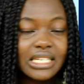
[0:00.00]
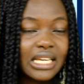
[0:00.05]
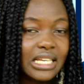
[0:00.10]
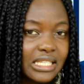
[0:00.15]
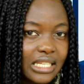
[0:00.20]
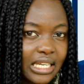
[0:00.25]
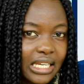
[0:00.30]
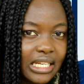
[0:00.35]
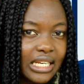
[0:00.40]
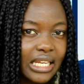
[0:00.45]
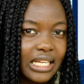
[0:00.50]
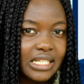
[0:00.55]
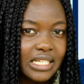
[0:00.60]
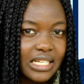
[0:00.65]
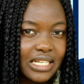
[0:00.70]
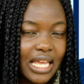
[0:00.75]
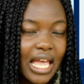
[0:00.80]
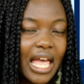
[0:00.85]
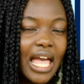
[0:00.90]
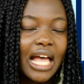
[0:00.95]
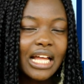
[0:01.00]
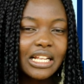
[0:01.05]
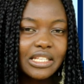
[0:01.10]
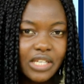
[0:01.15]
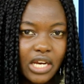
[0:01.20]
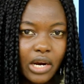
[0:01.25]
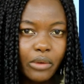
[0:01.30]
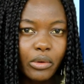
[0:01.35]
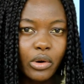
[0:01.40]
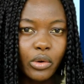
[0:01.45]
designated a
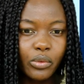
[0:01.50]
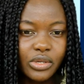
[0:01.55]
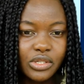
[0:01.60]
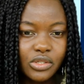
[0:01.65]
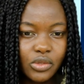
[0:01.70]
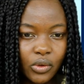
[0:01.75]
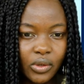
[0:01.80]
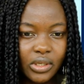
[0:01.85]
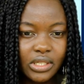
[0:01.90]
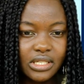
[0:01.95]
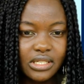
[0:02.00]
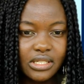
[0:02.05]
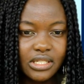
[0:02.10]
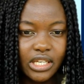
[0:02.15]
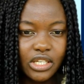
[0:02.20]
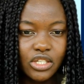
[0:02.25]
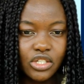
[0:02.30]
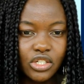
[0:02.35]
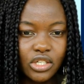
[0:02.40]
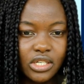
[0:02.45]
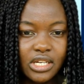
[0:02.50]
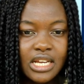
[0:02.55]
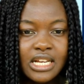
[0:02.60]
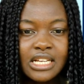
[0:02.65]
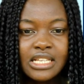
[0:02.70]
terrorist organization.